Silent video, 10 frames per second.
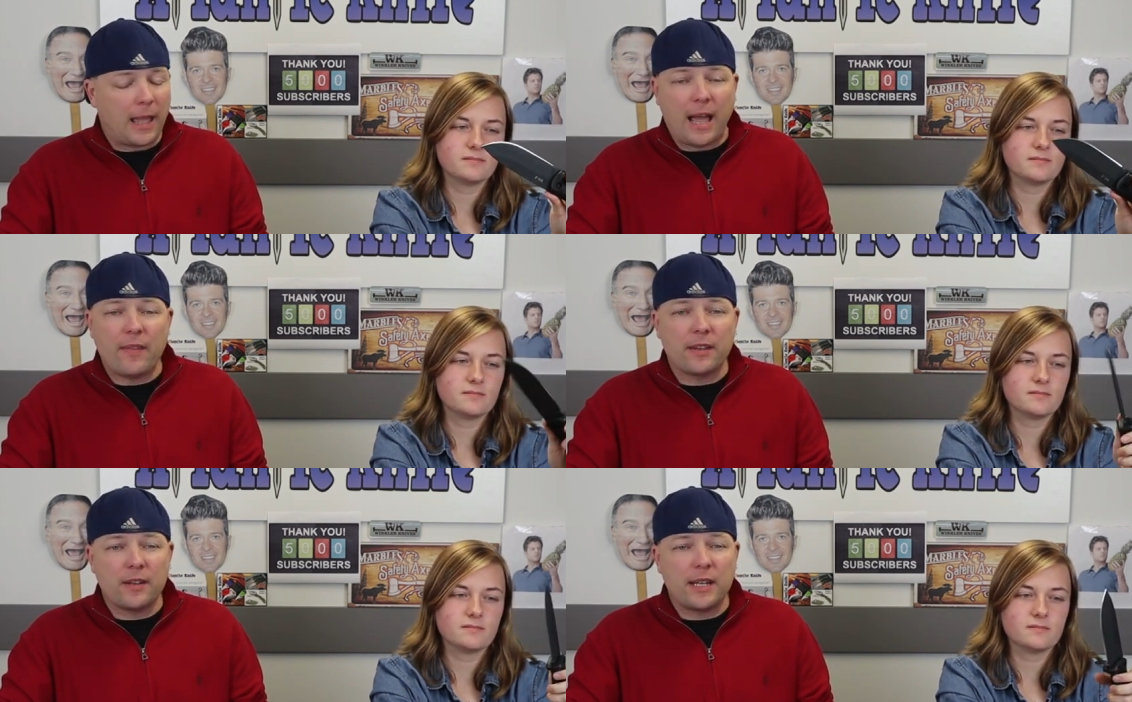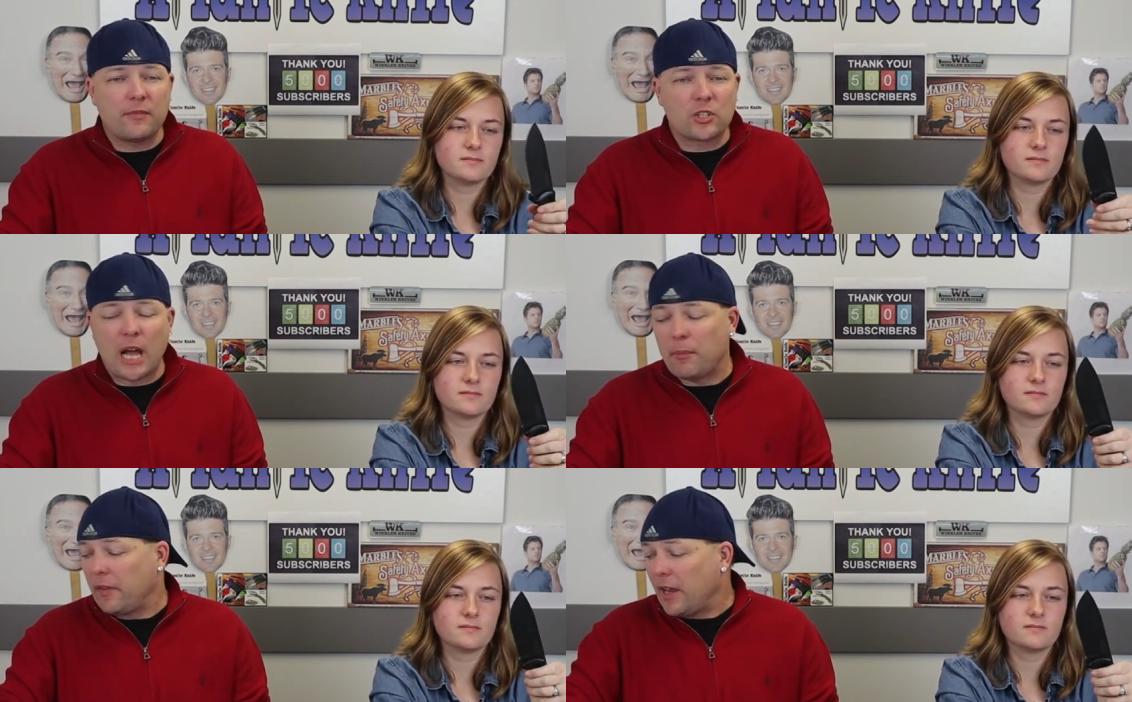Speaker 1: I think you could even
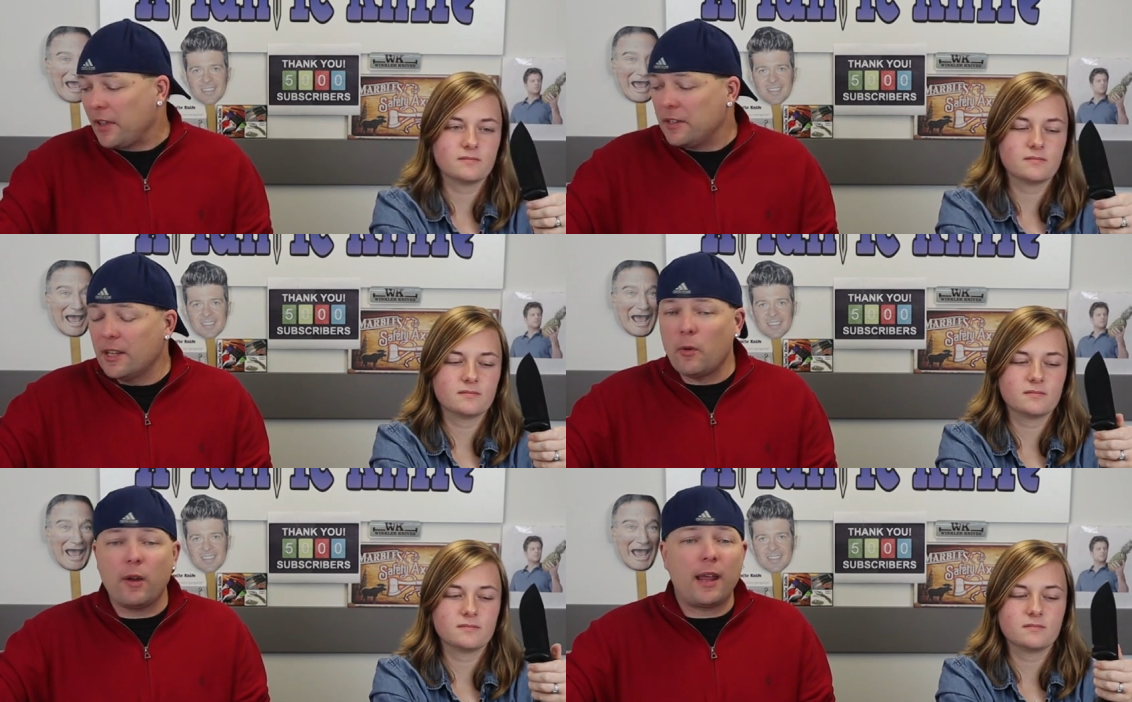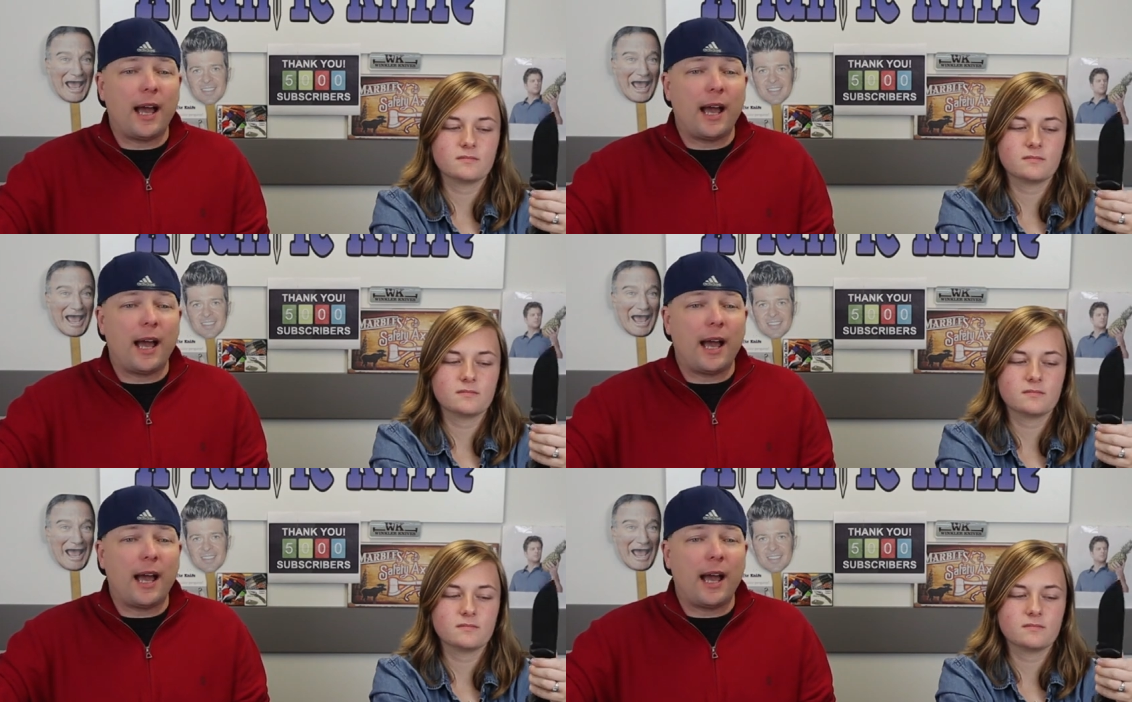chop with it. Now, you know what